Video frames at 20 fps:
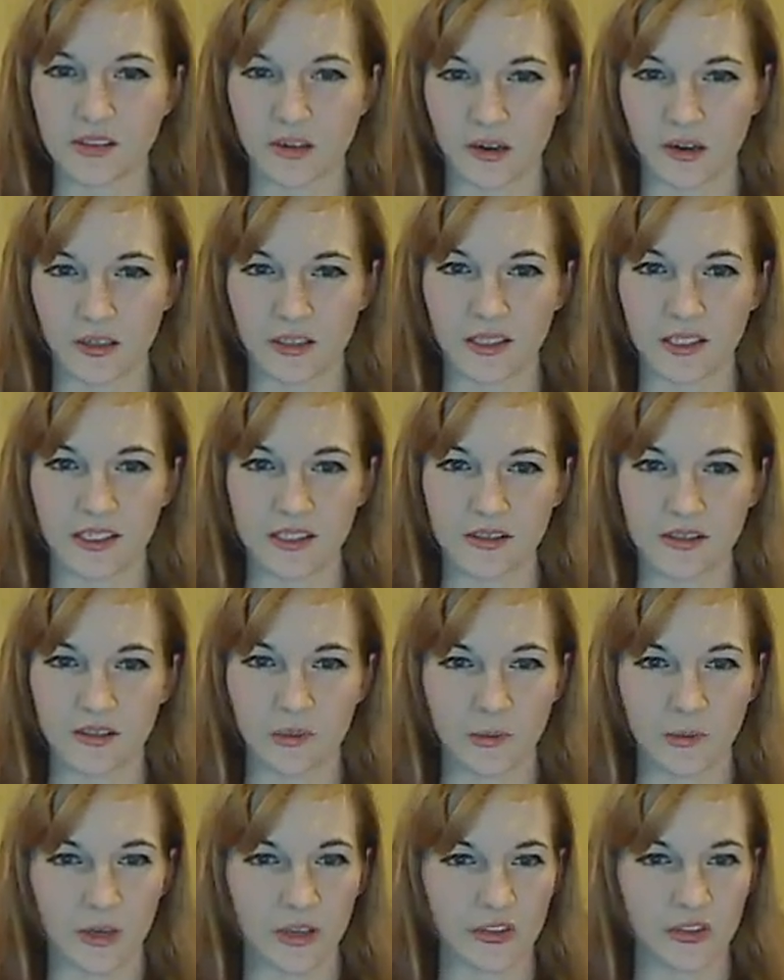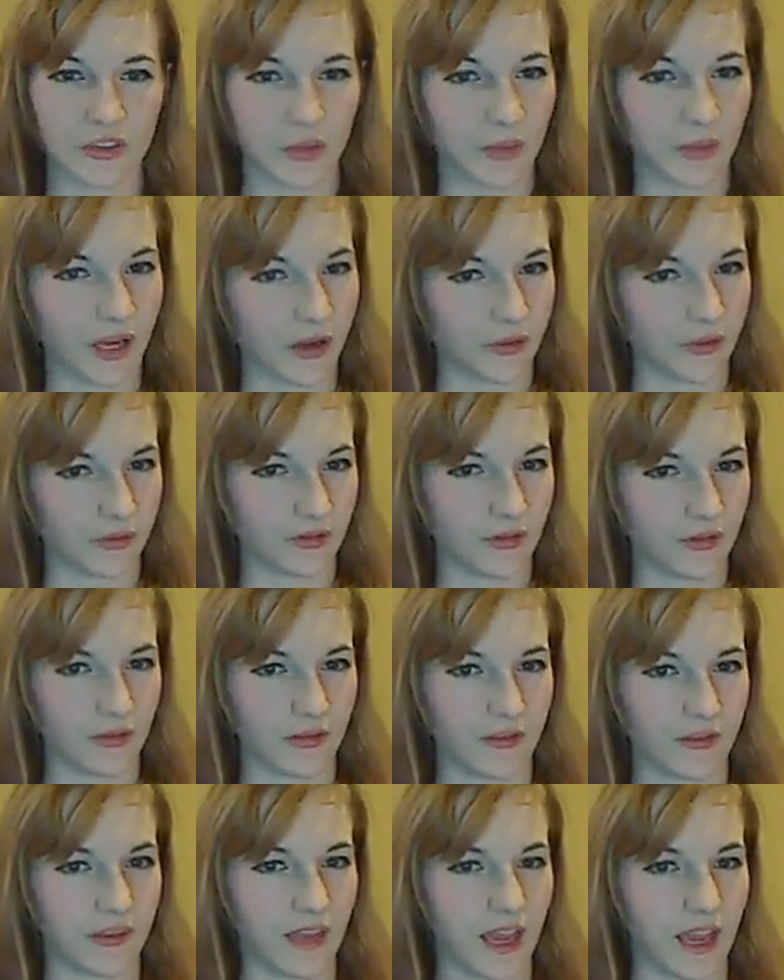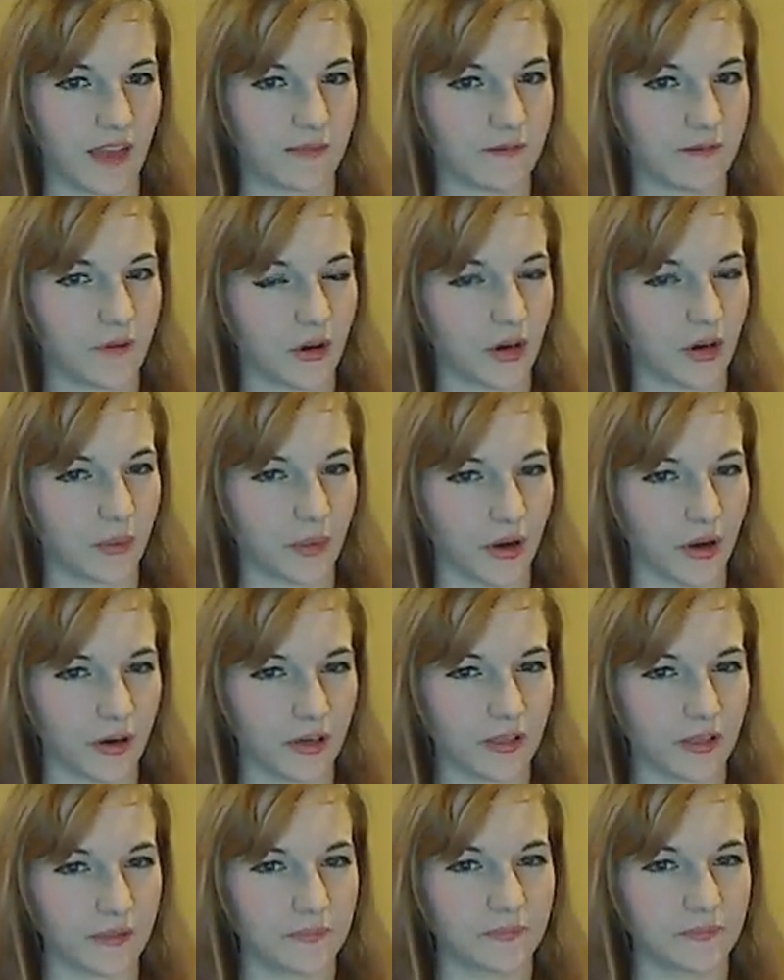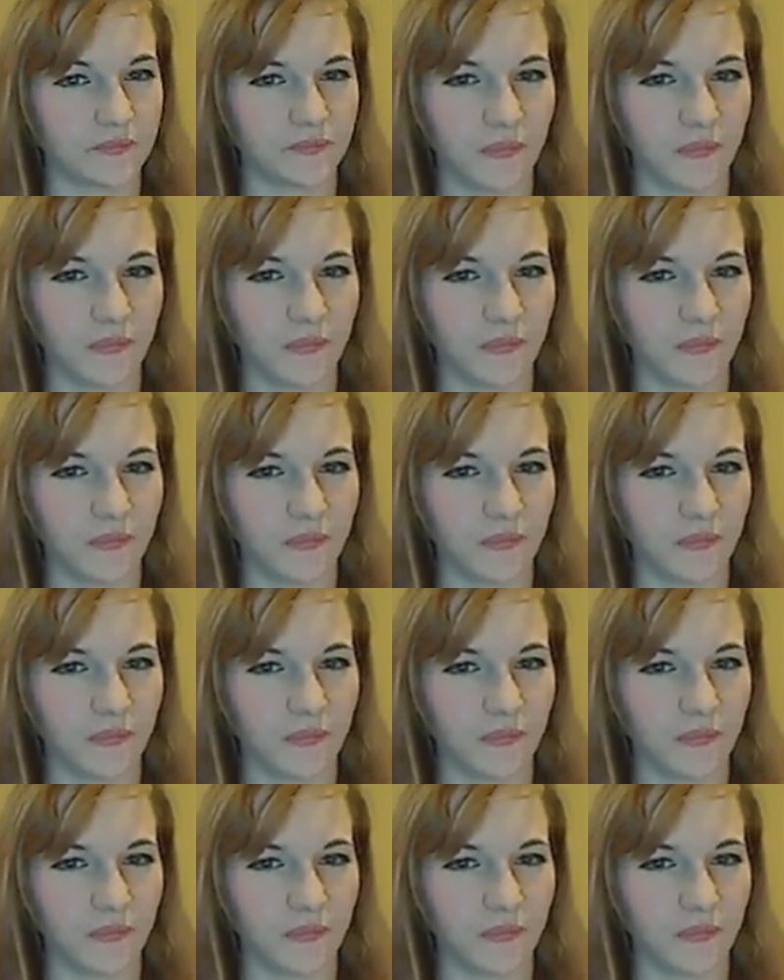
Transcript: Darkness, the walls are about that far apart,